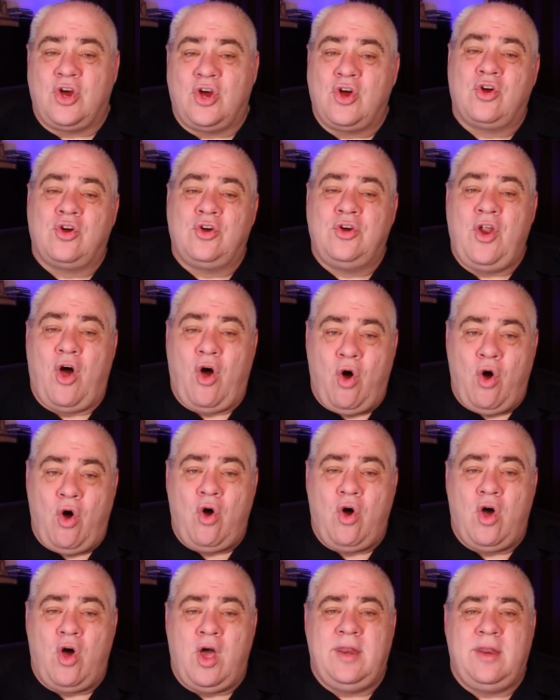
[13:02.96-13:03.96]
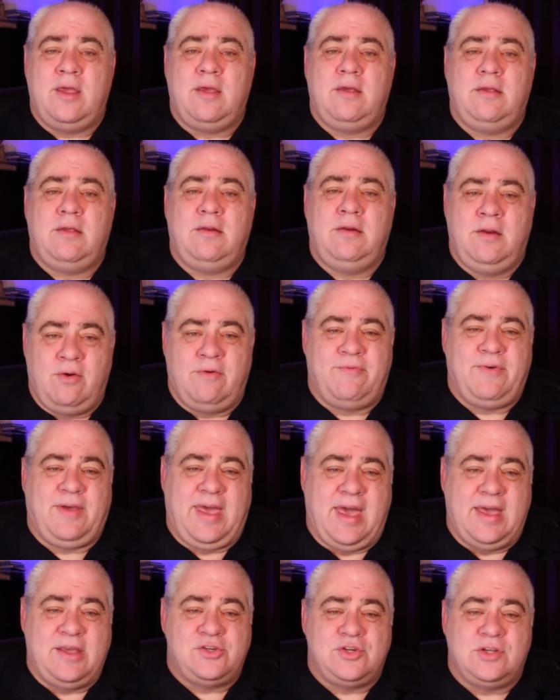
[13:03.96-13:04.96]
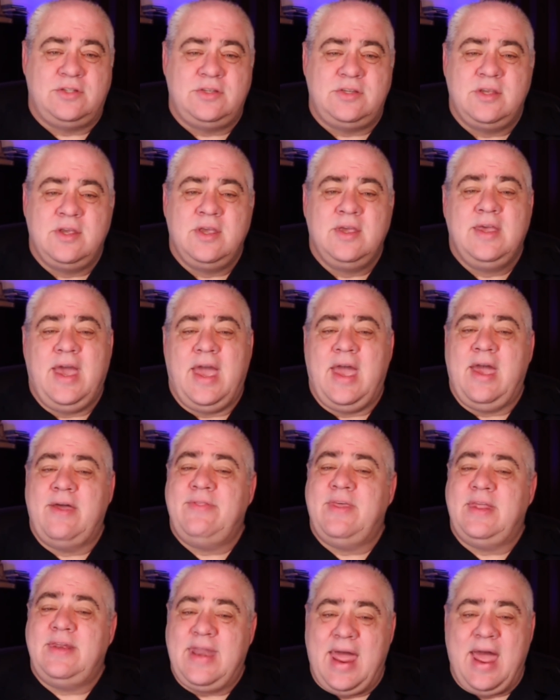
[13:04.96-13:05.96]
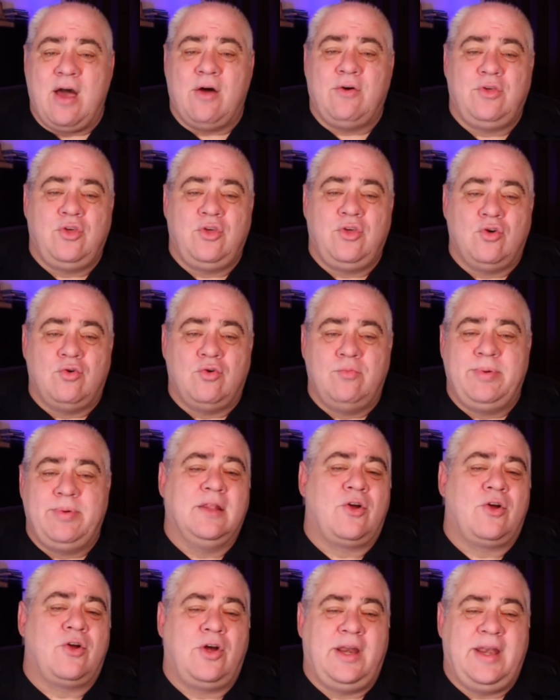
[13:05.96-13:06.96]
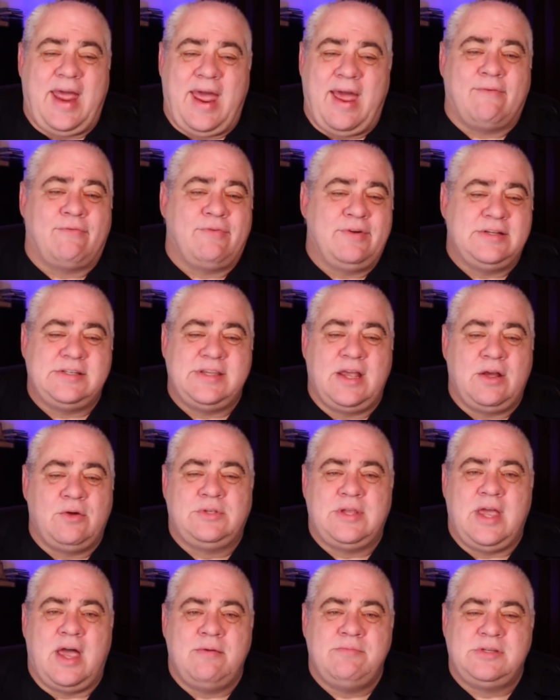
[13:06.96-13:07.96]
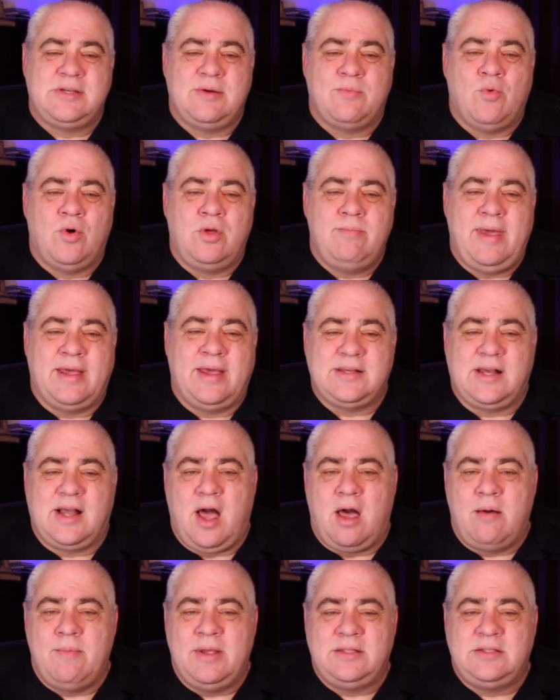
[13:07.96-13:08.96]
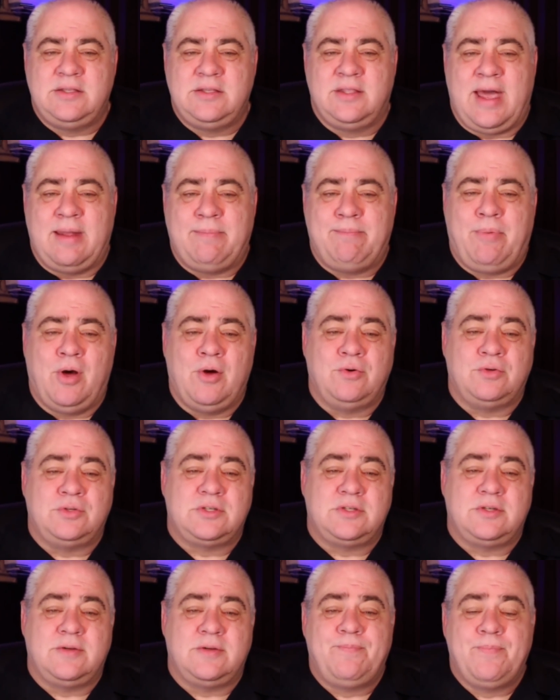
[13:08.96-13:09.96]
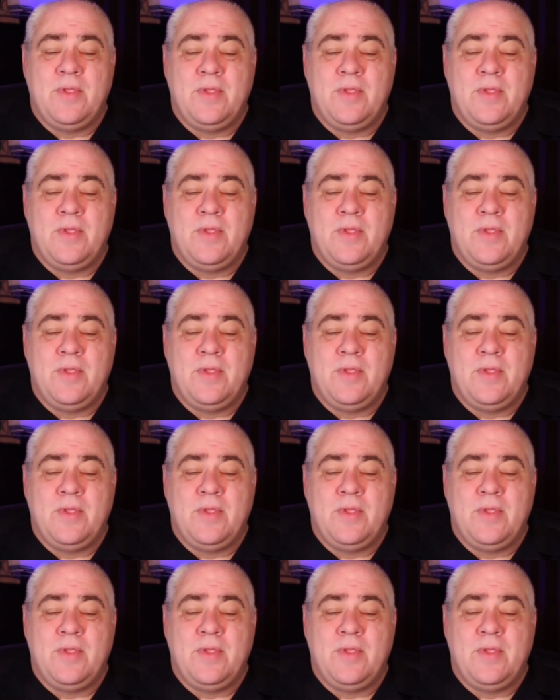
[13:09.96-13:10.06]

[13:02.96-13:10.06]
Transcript: turn on notifications, and then now you'll be alerted every single time someone makes a comment to that post.